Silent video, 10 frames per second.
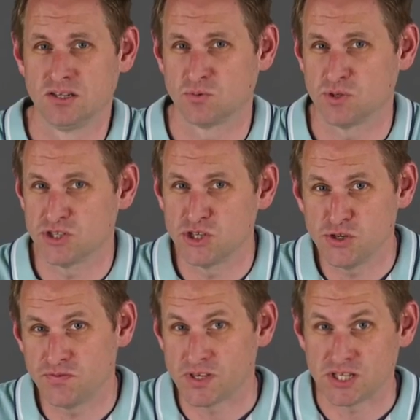One of the
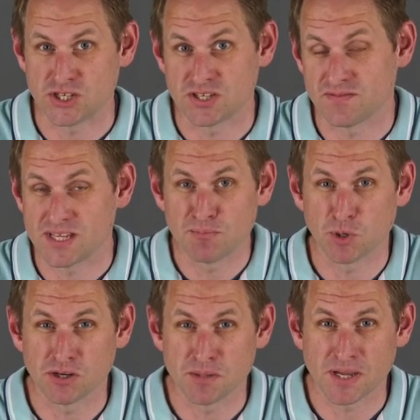new features of the M1
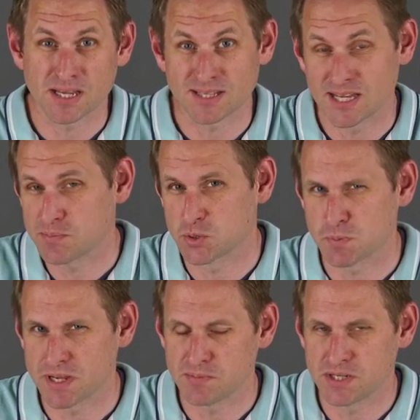iPad that Apple's
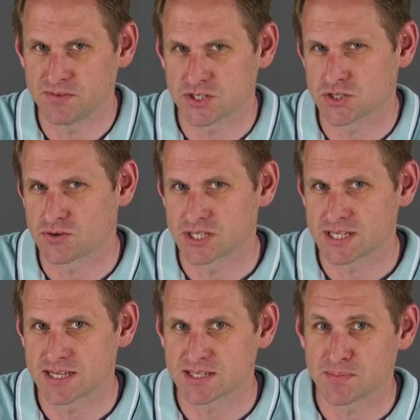made a bit of a song and
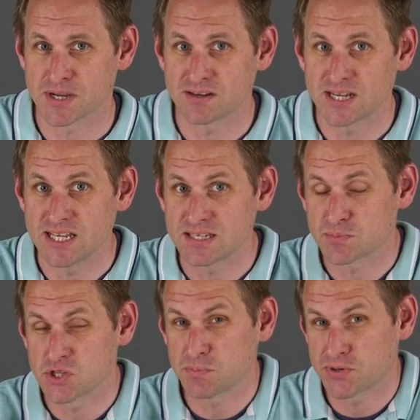dance about is
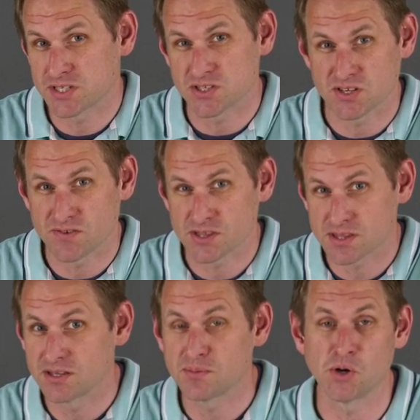the presence of a
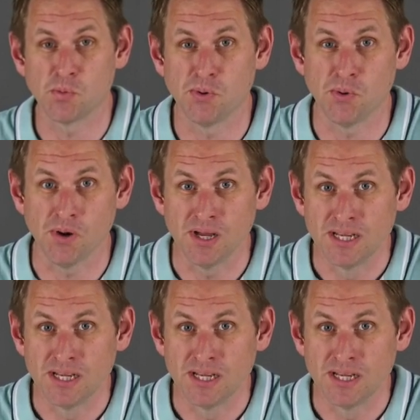Thunderbolt port.